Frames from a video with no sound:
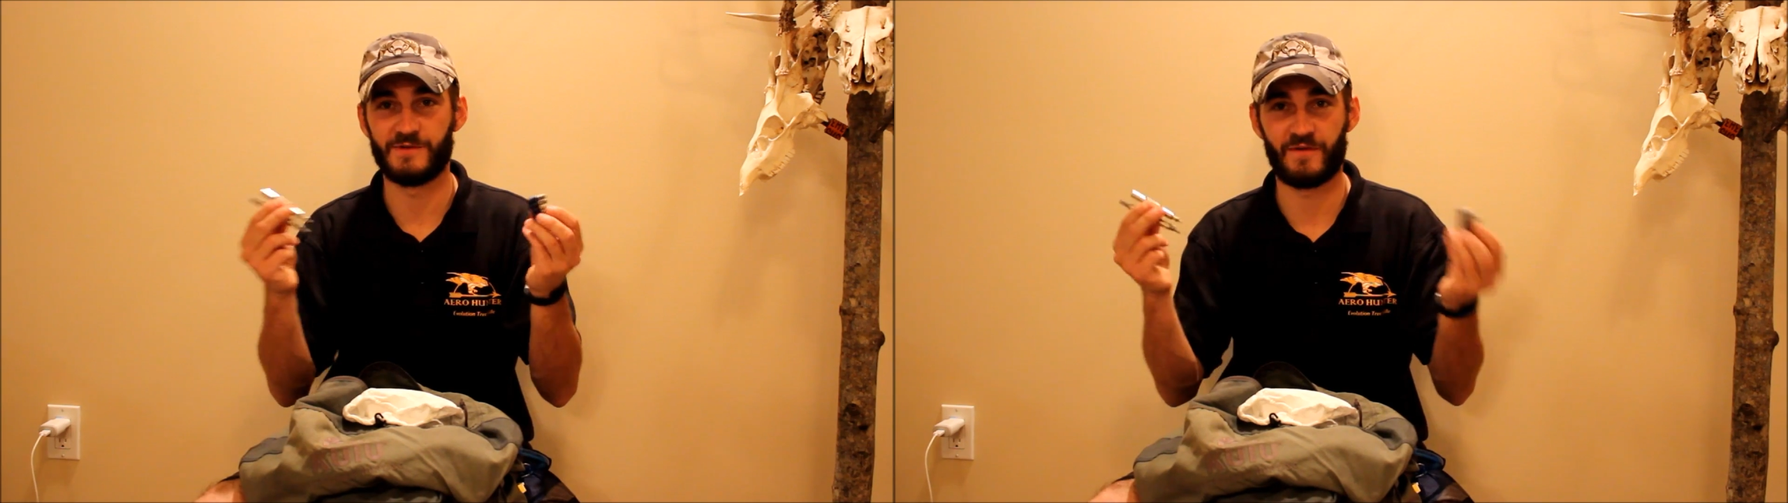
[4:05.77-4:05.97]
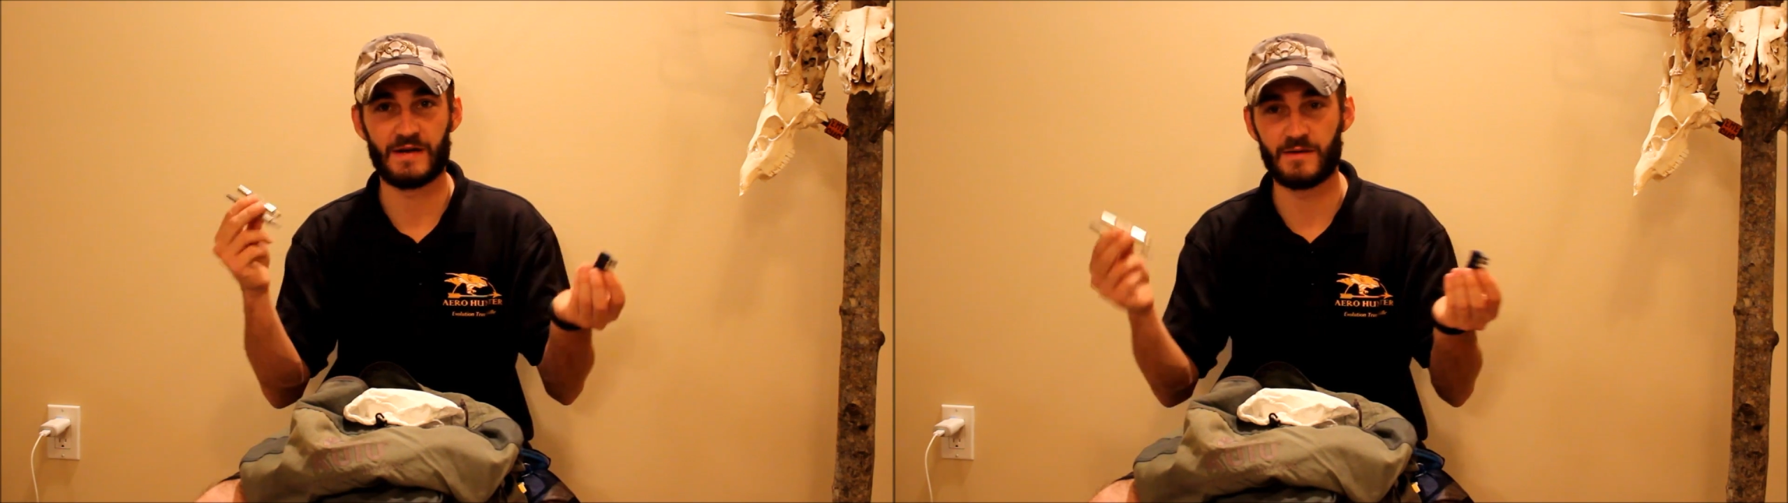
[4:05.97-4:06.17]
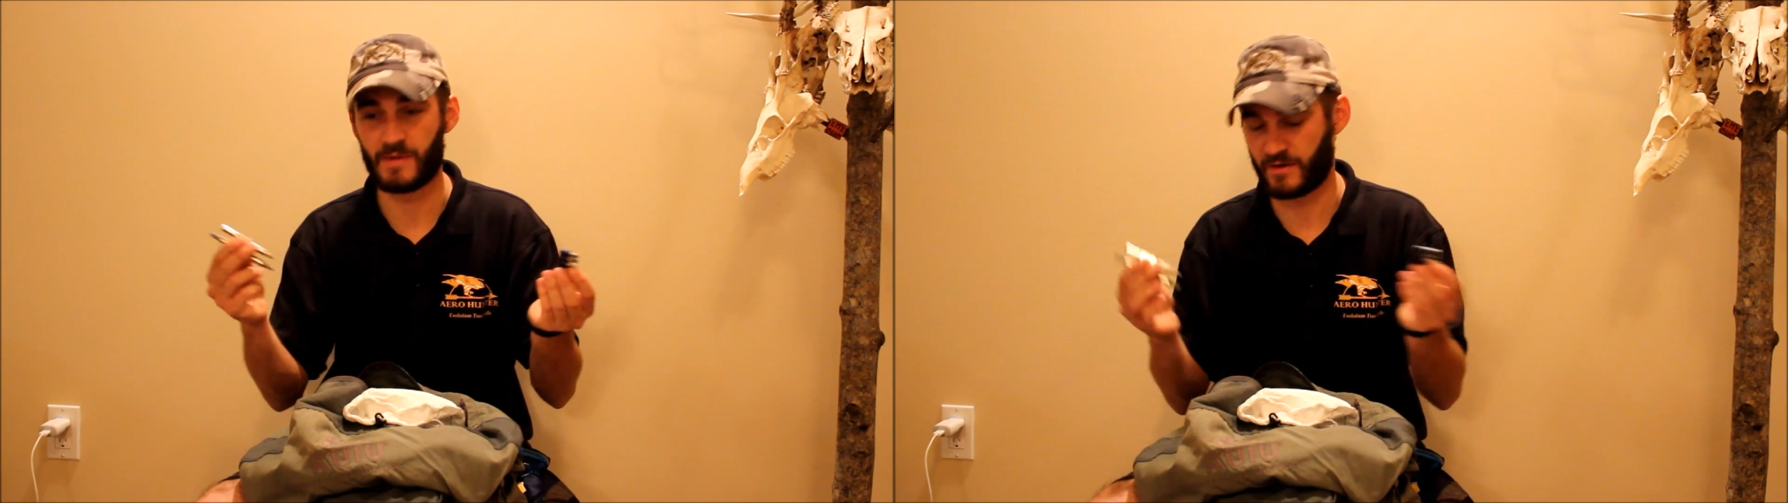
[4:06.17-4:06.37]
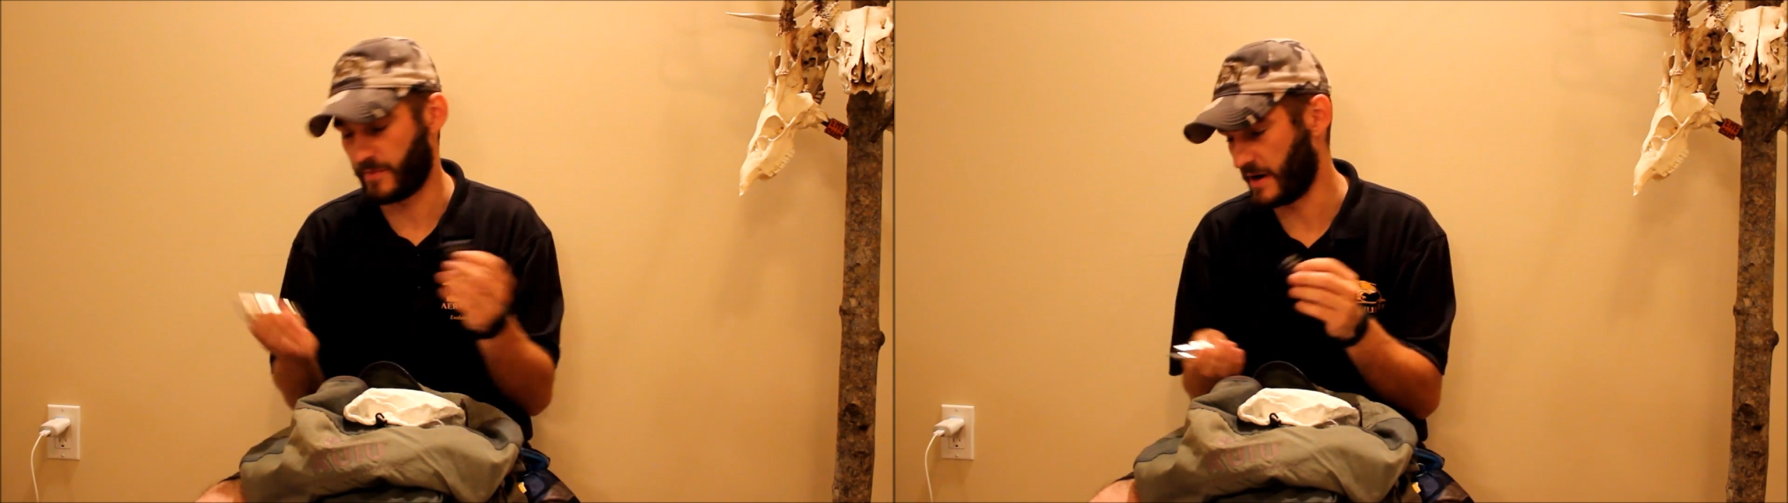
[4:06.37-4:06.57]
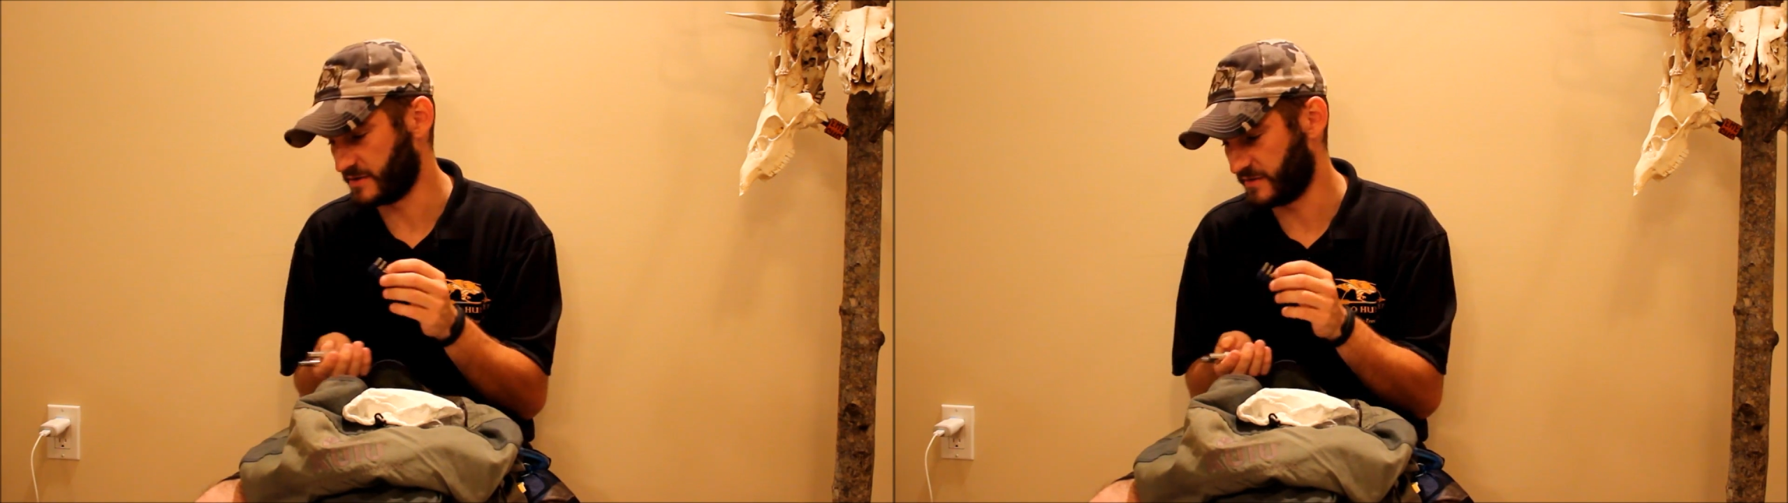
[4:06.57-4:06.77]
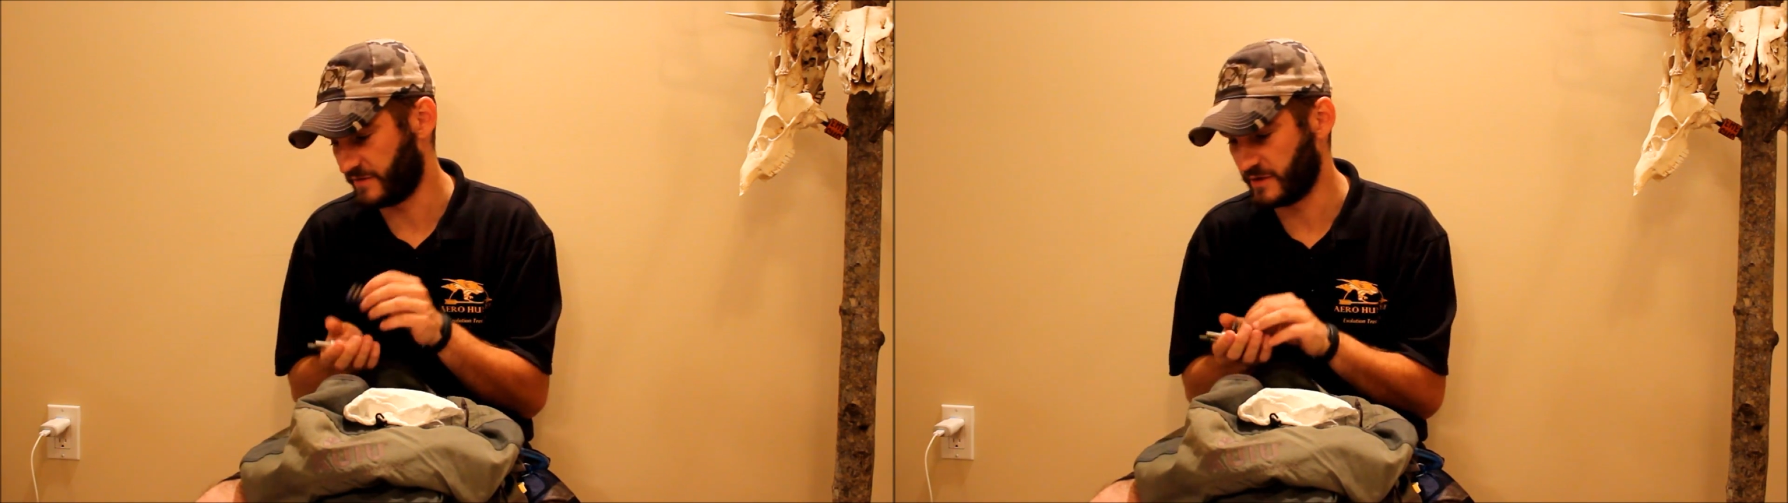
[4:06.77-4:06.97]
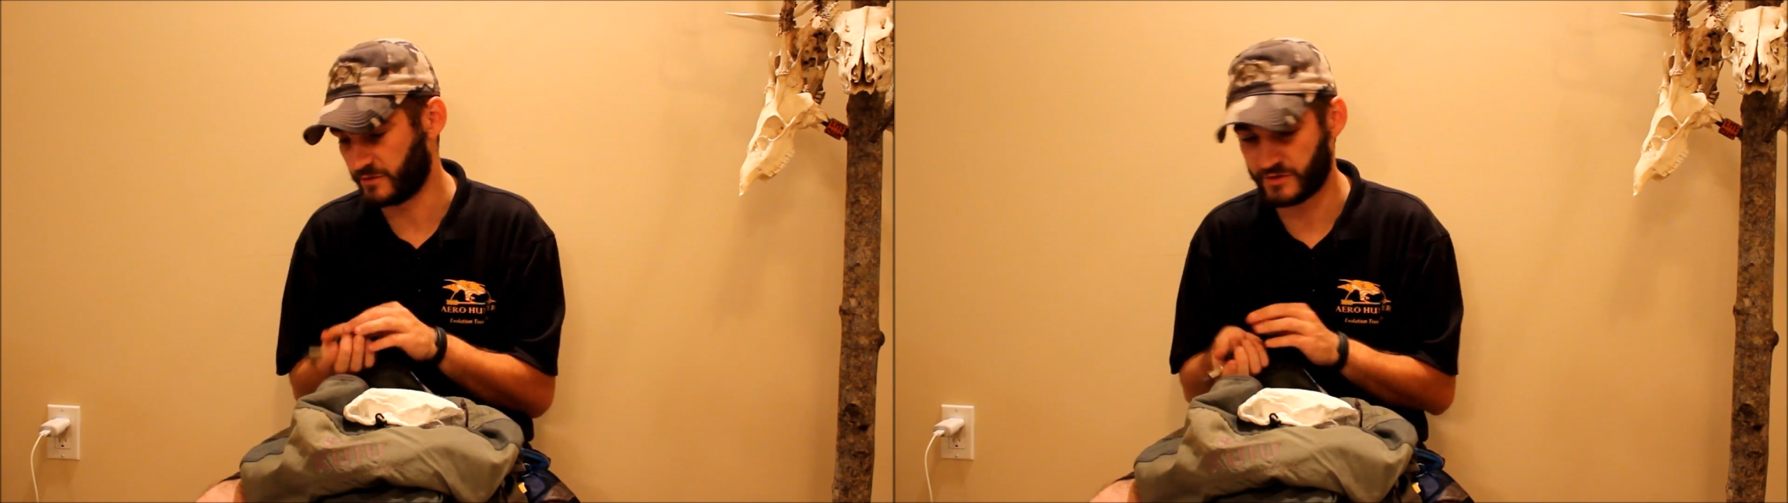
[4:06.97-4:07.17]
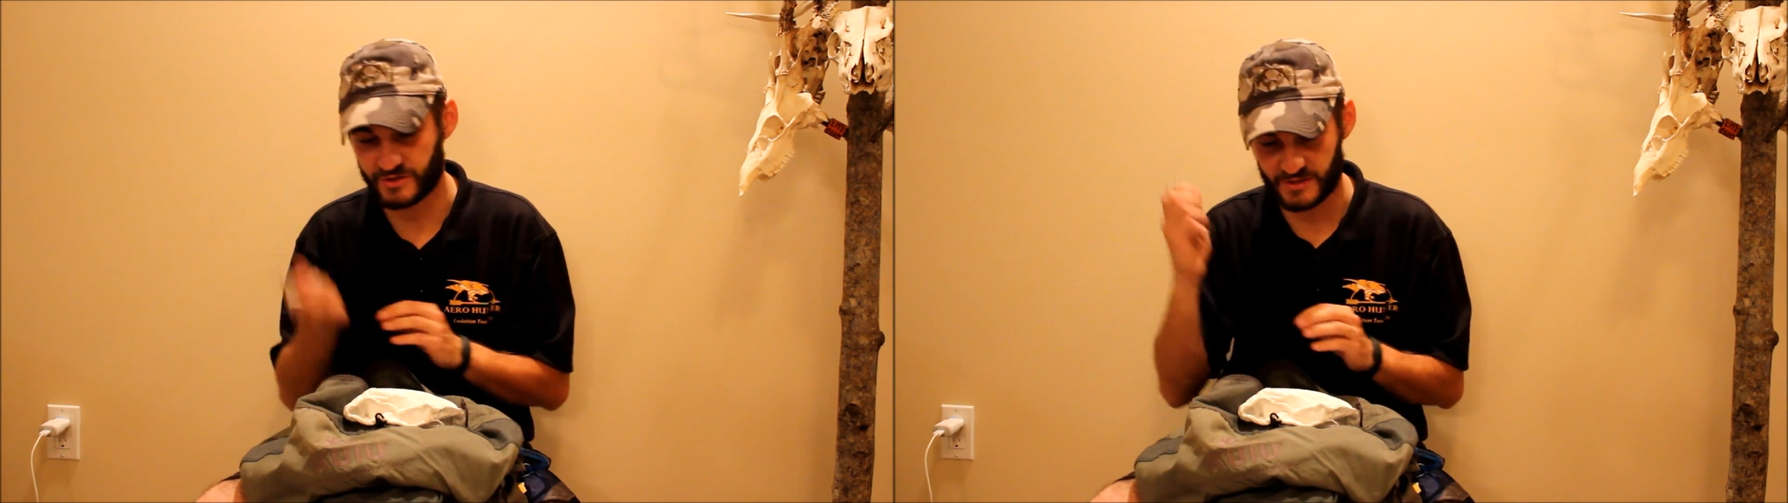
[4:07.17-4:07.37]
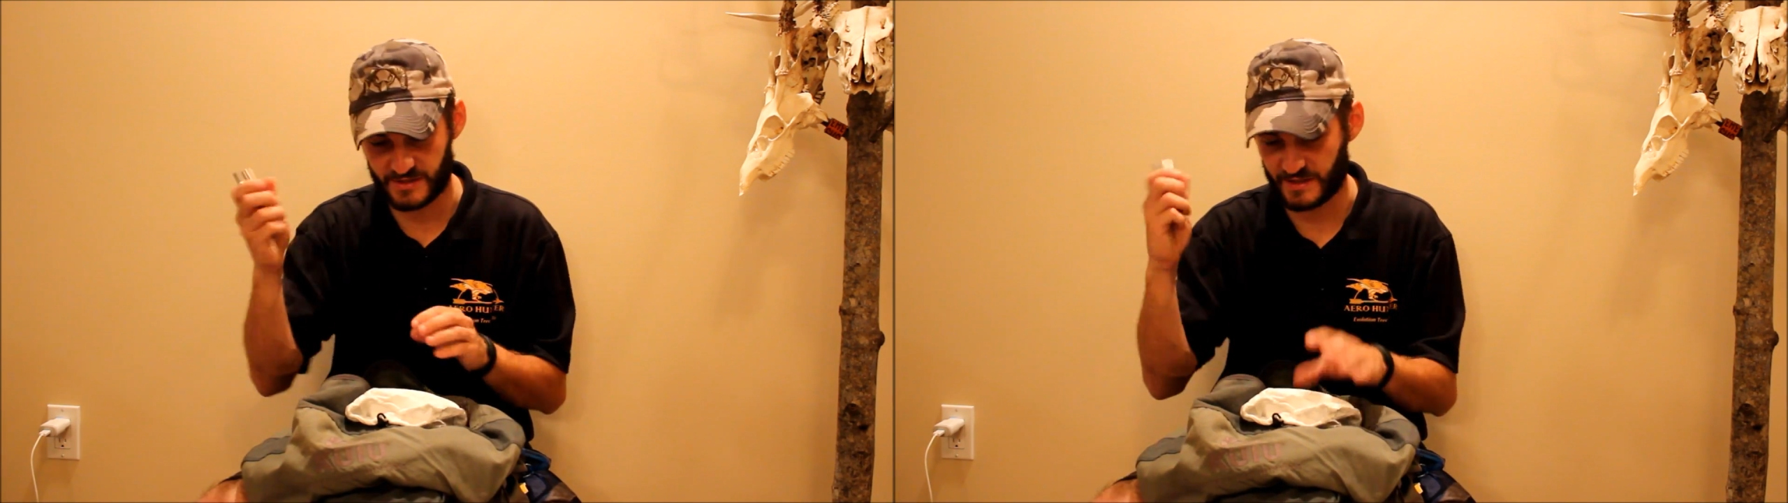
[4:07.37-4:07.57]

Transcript: So if I need to make repairs in the field or adjust